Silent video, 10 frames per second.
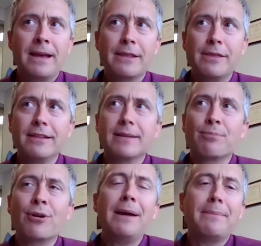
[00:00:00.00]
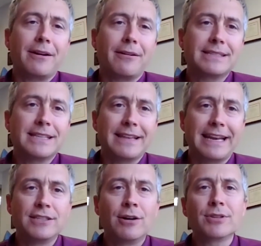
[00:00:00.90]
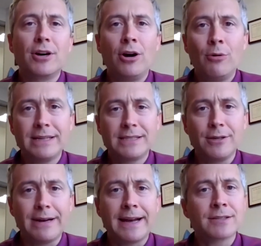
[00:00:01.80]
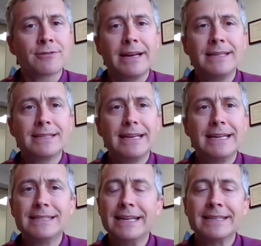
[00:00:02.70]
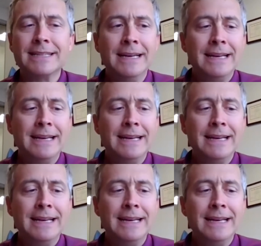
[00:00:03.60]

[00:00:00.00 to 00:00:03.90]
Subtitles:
I think the primary reason that I don't always do X-rays is that